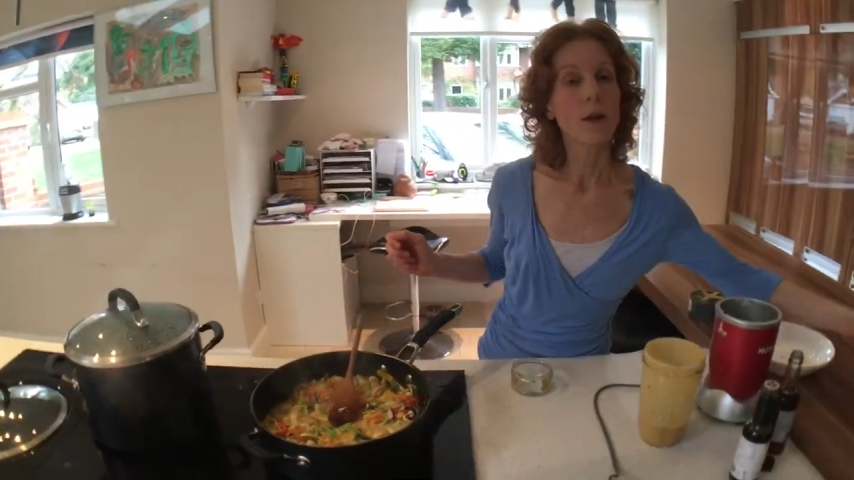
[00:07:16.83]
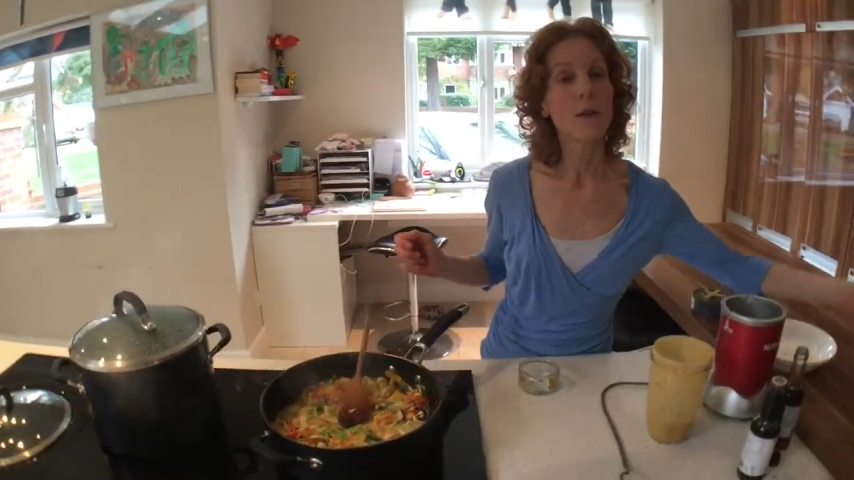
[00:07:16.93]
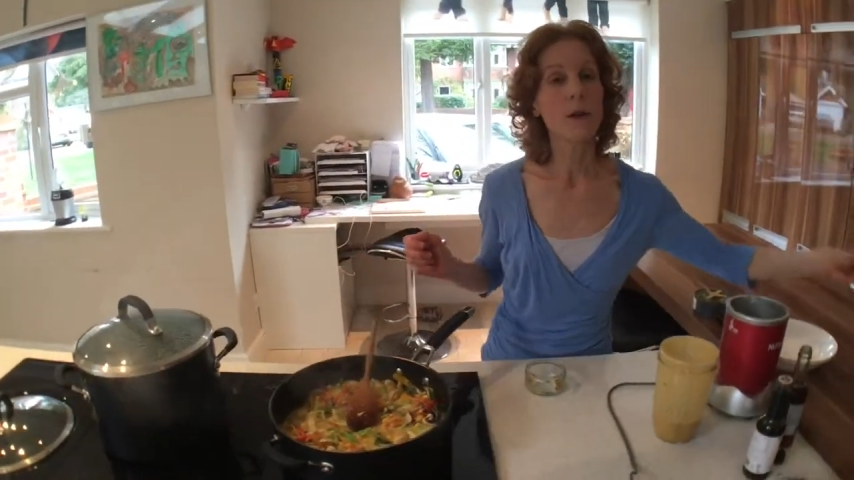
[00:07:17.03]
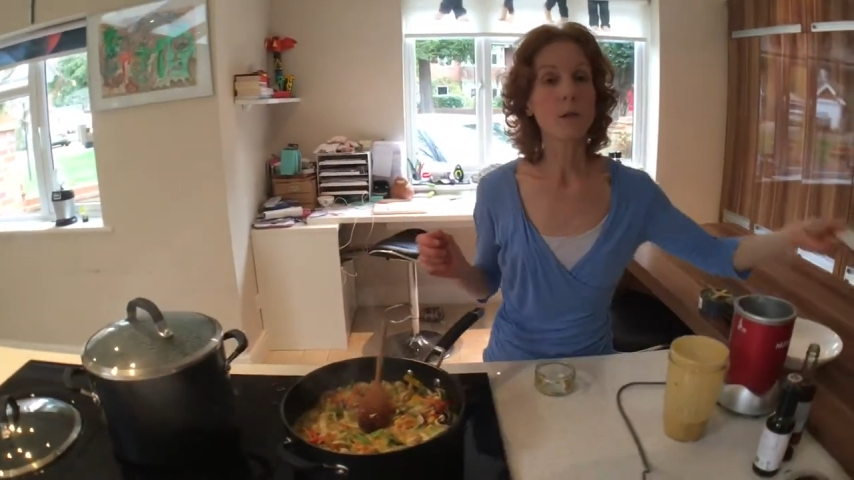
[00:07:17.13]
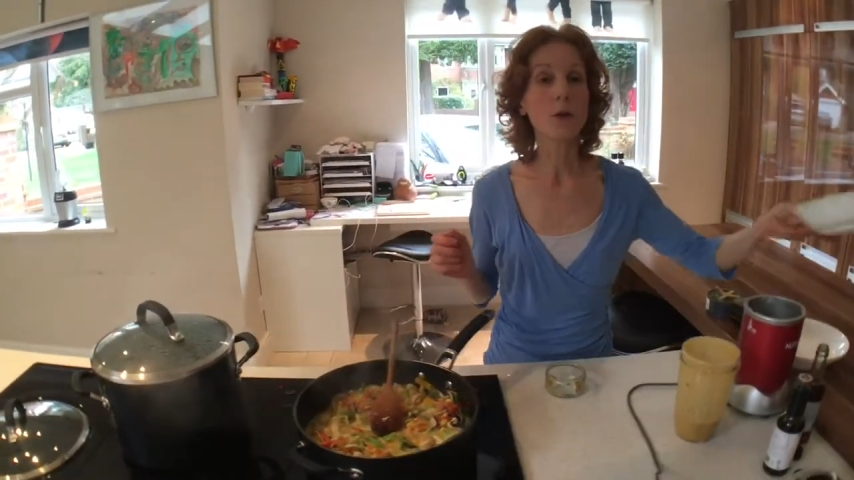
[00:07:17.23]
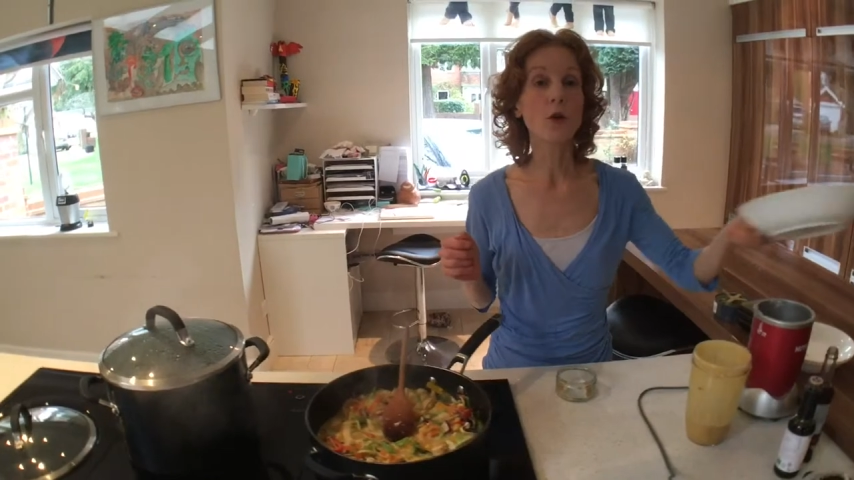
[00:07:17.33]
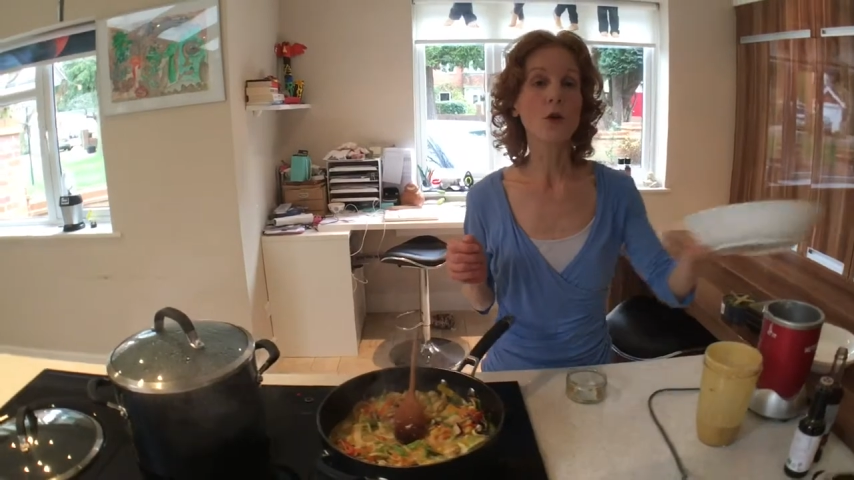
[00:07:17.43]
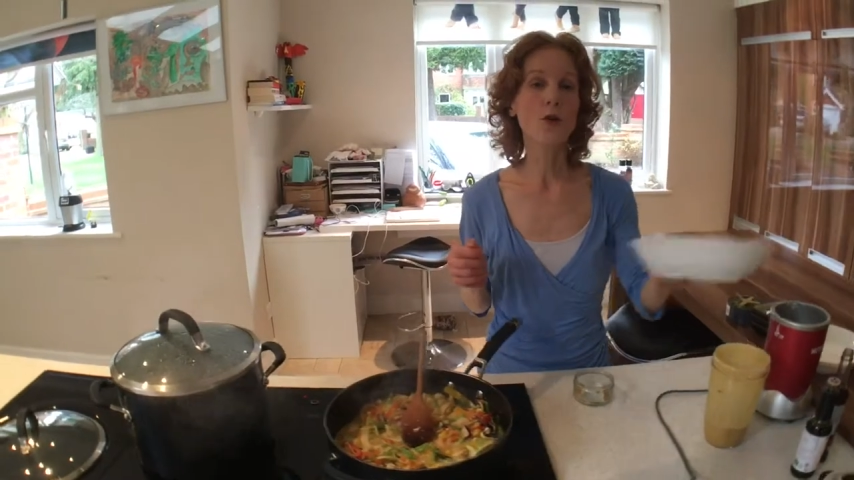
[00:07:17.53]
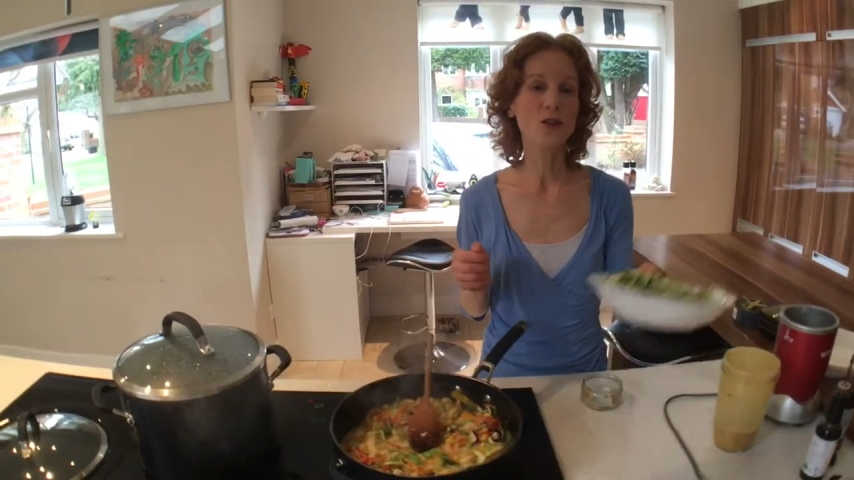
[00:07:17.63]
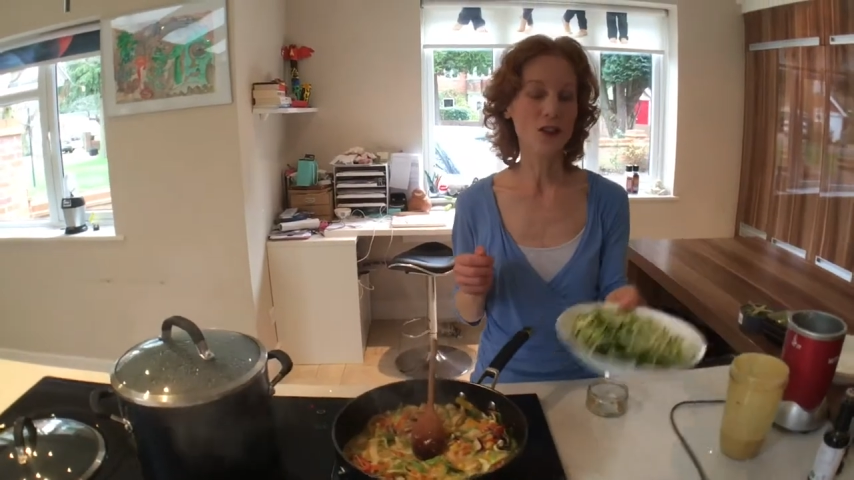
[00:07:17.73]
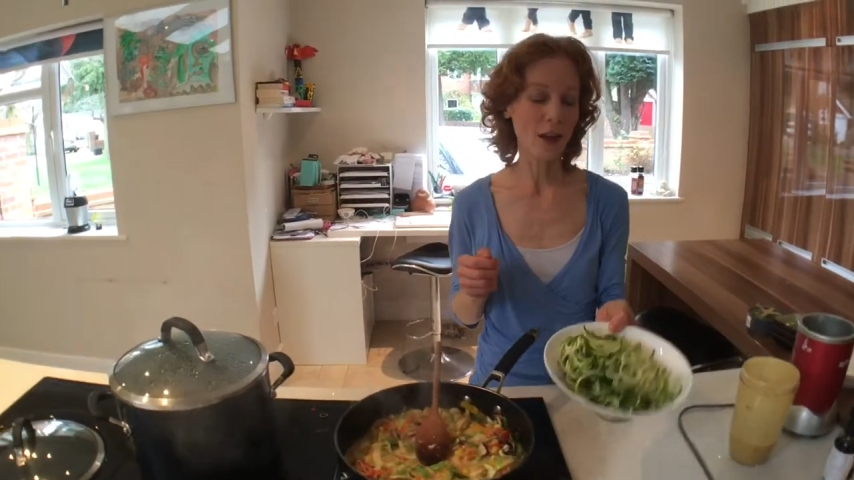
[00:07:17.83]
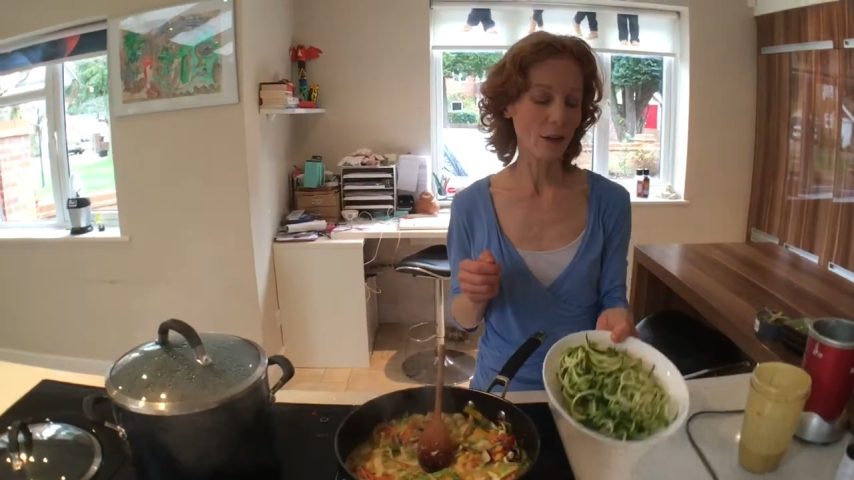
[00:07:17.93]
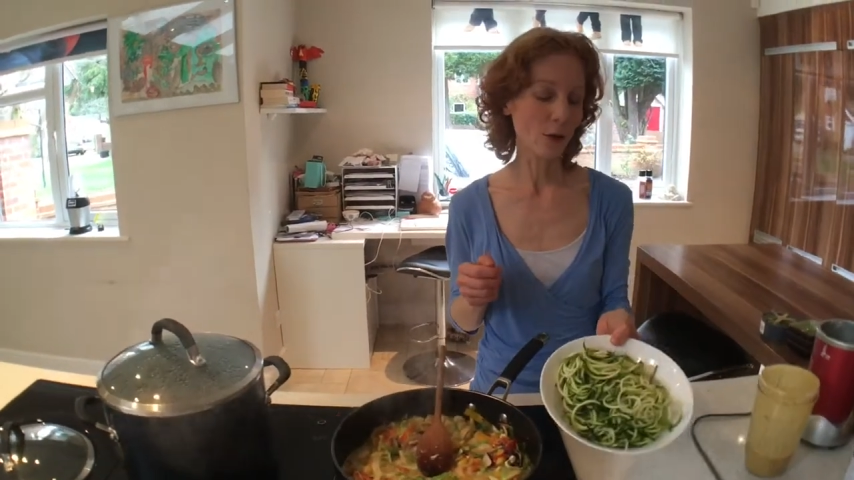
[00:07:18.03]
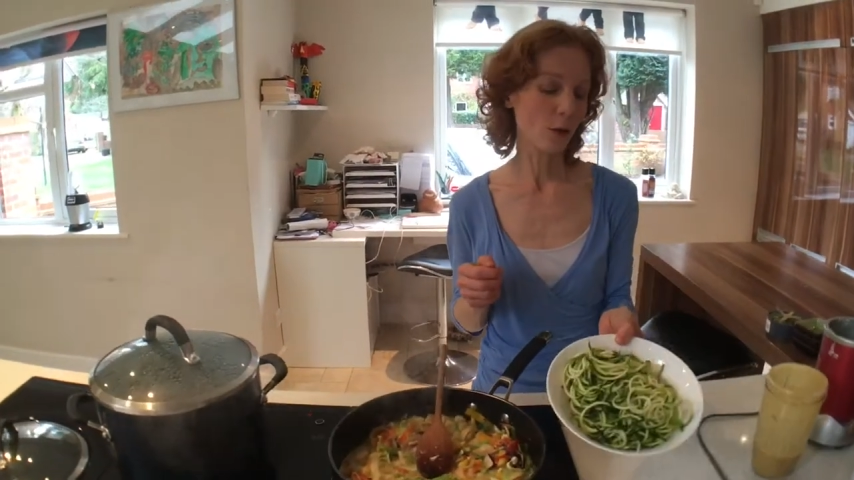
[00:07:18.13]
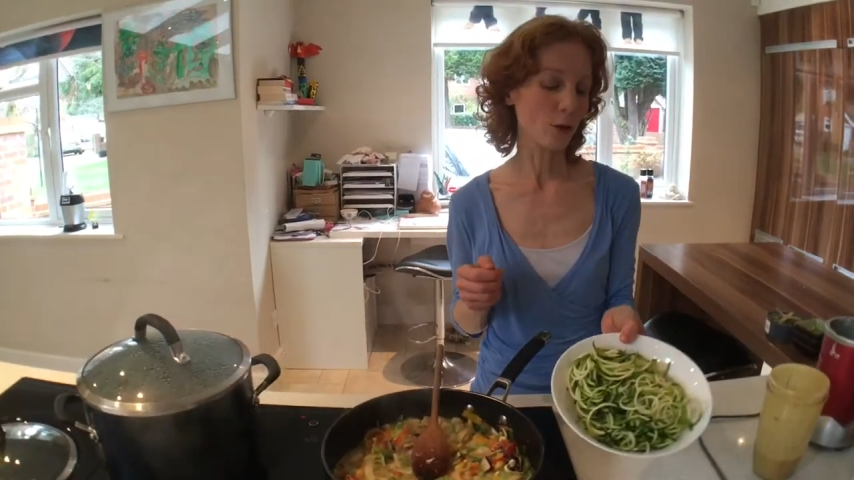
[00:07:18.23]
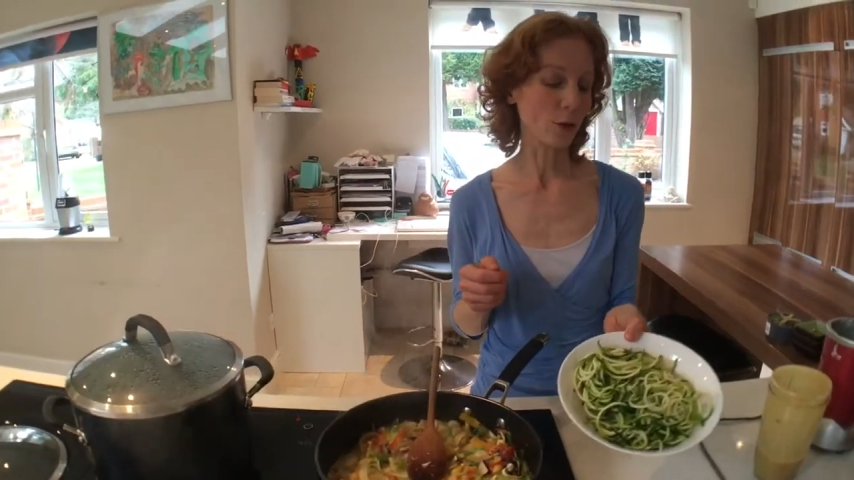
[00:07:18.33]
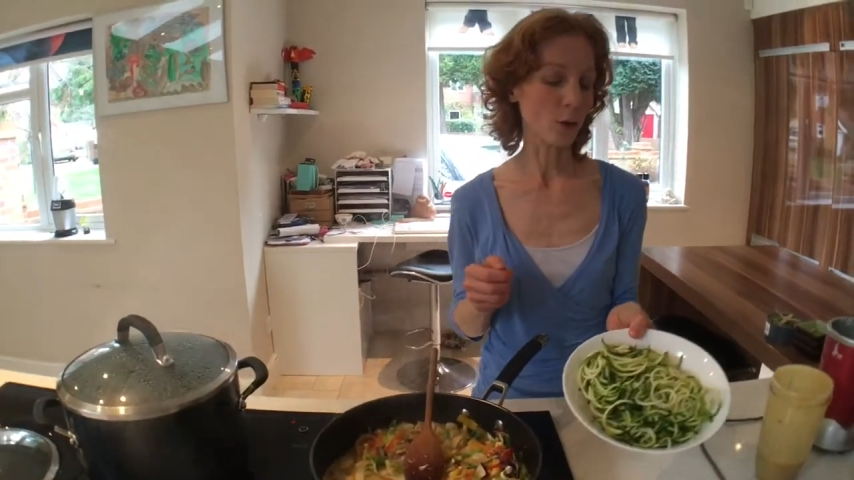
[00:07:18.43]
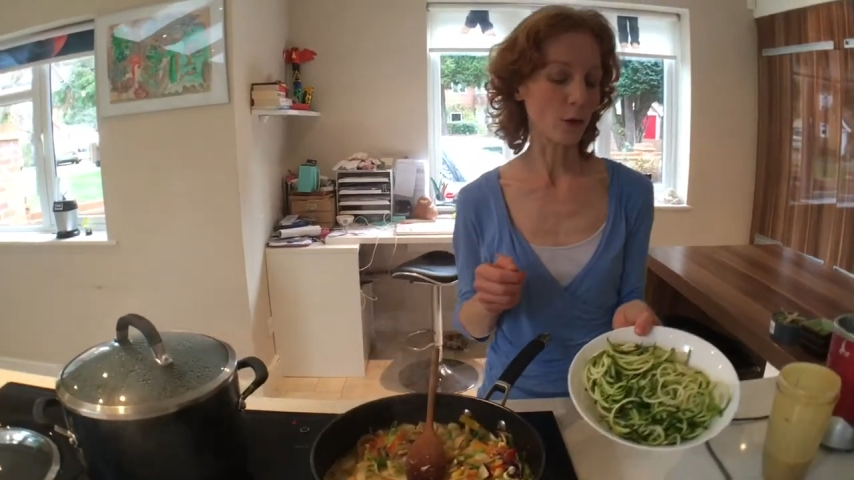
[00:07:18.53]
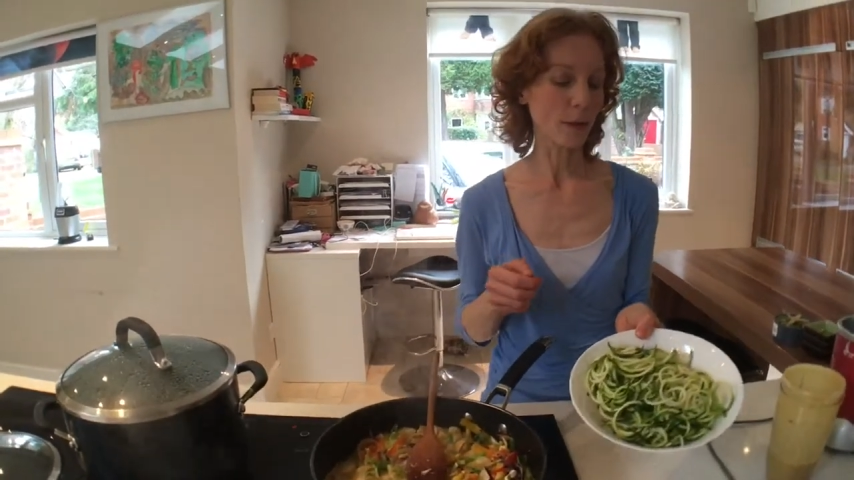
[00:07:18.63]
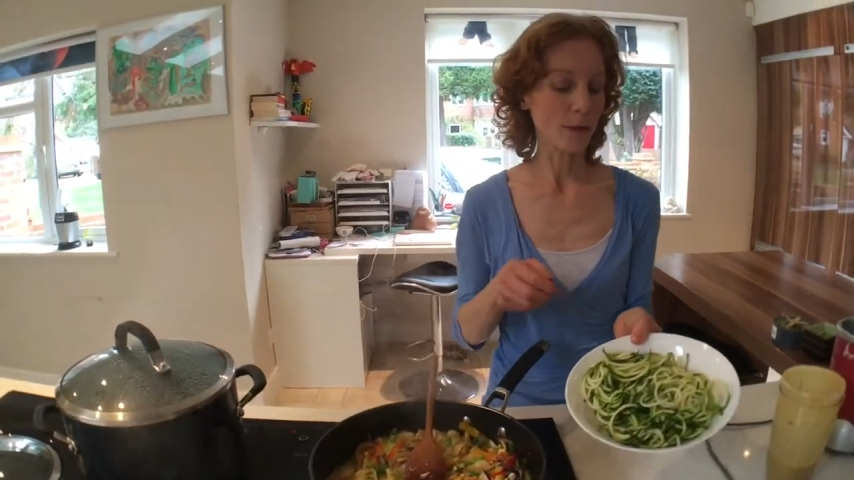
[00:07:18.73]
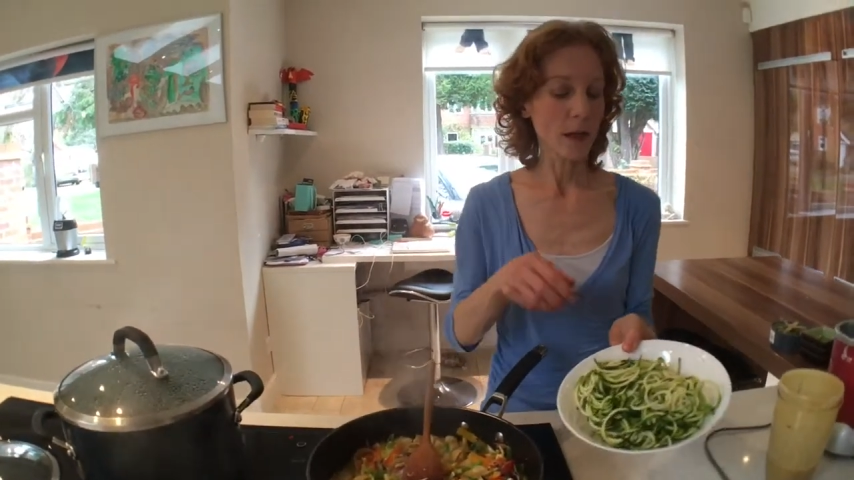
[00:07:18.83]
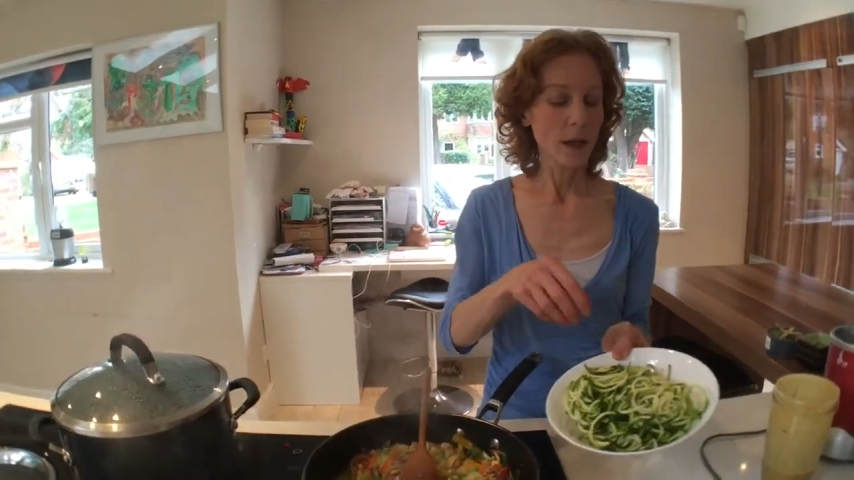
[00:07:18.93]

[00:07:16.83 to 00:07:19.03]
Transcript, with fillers: some courgette noodles.